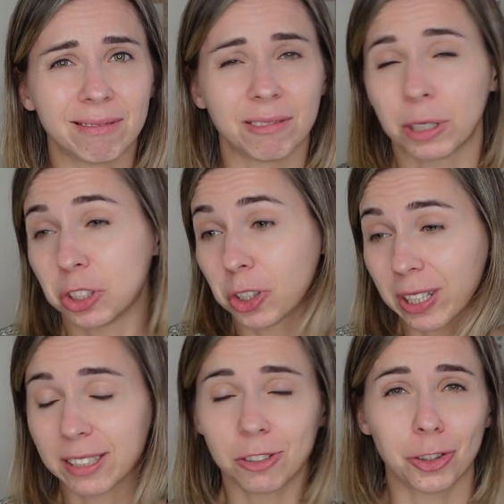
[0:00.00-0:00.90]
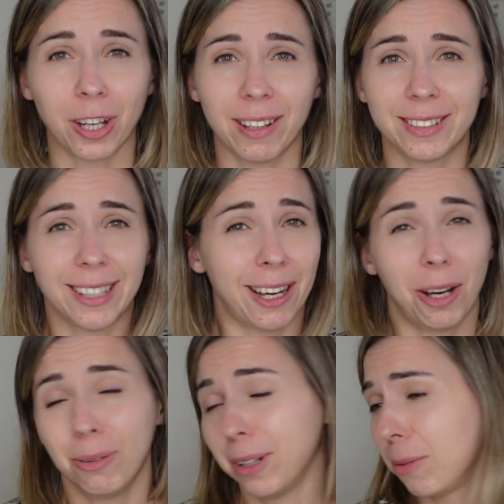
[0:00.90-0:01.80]
We just shut
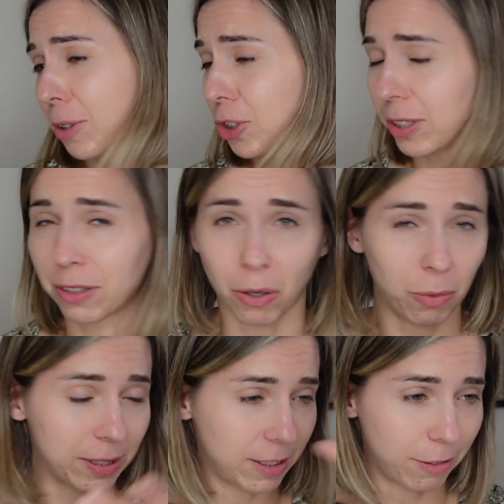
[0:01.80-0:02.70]
down and we just go with the